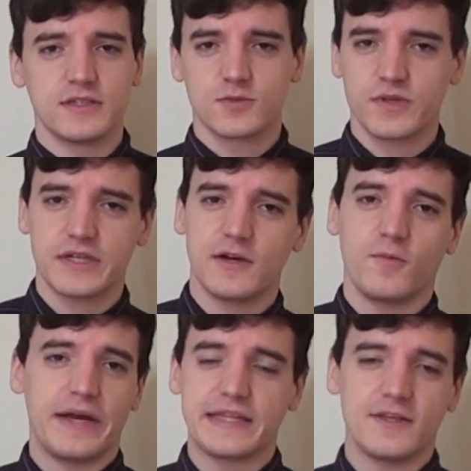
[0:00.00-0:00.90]
There's really no
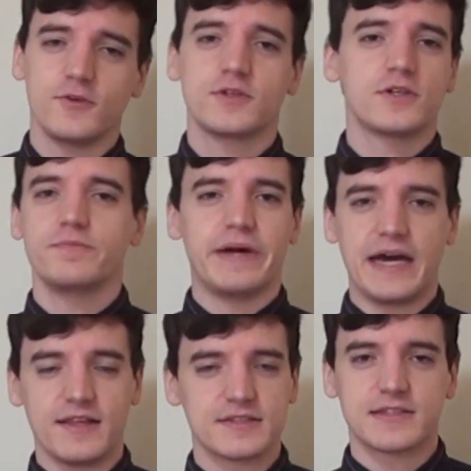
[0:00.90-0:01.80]
way that you could
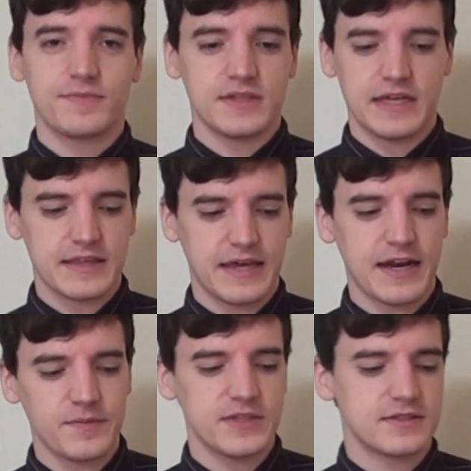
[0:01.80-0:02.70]
balance something like
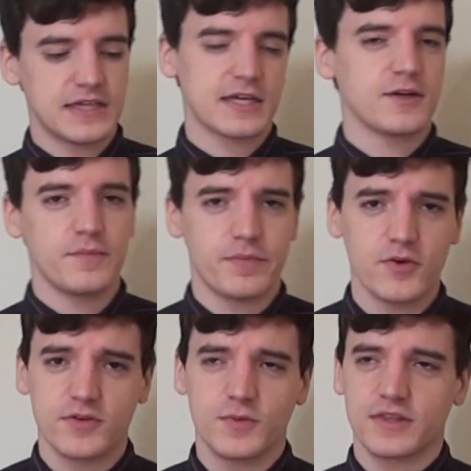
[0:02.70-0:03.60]
that. I mean, take an
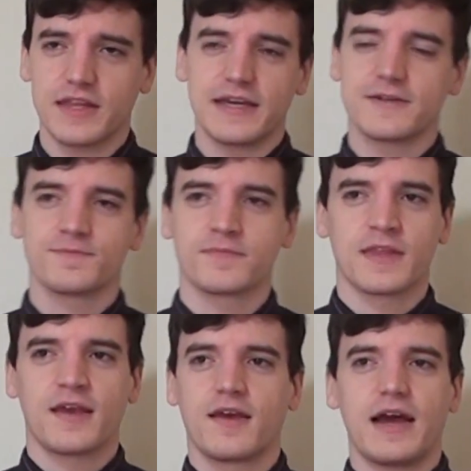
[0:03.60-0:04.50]
opponent with, like,
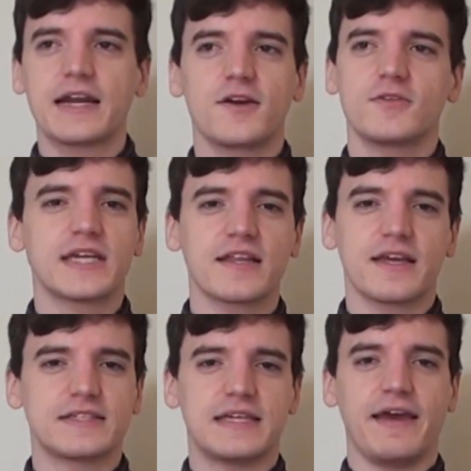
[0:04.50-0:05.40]
I don't know, take
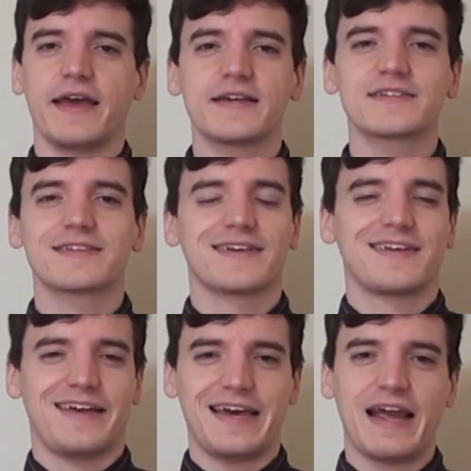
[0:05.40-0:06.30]
like a tank,
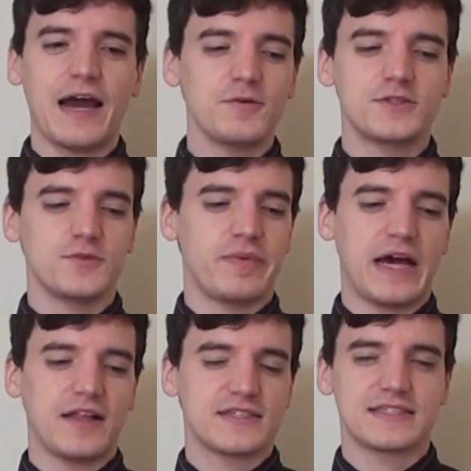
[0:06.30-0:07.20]
and how would you
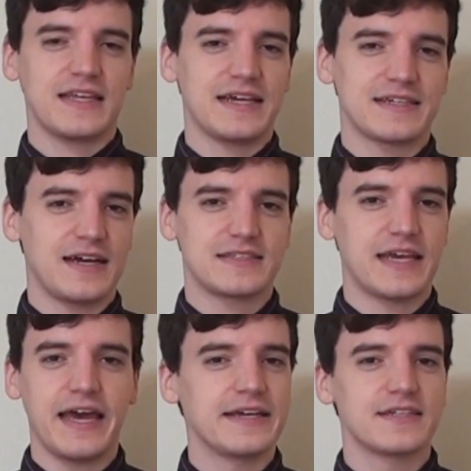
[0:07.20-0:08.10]
balance, like, a
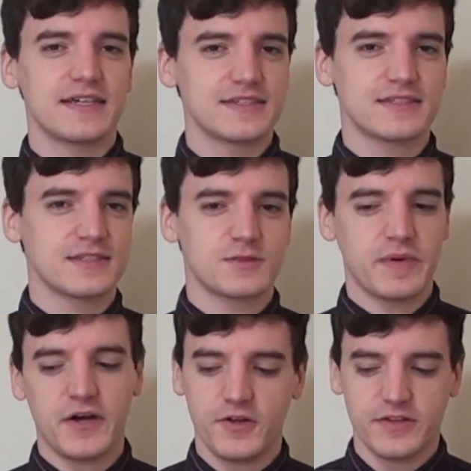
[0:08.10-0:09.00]
tank against a
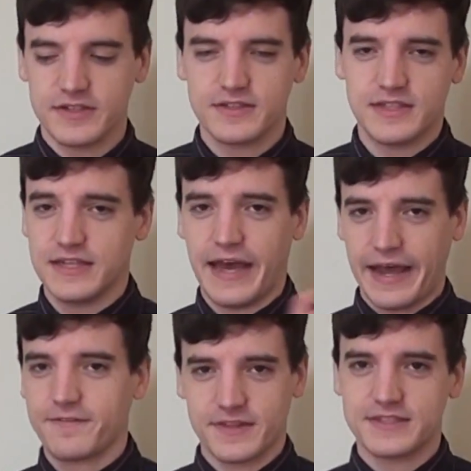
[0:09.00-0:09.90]
spell that did
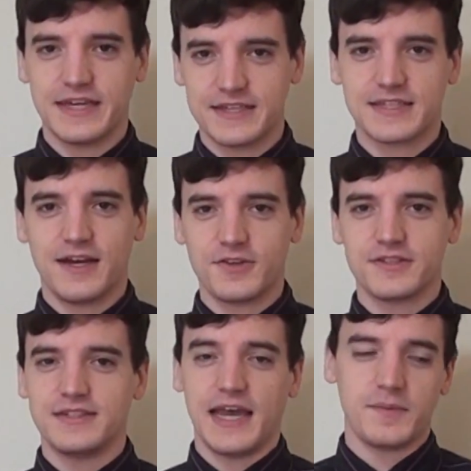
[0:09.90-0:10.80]
half of the tank's health
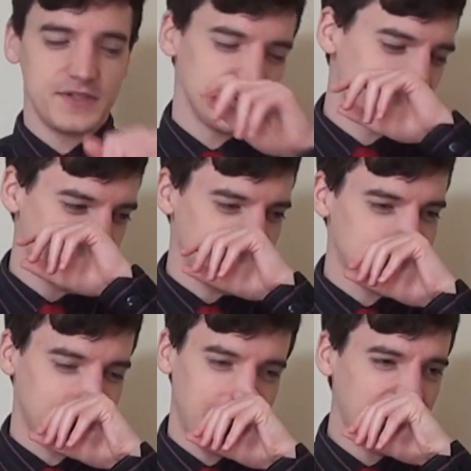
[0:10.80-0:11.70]
and damage or something like that?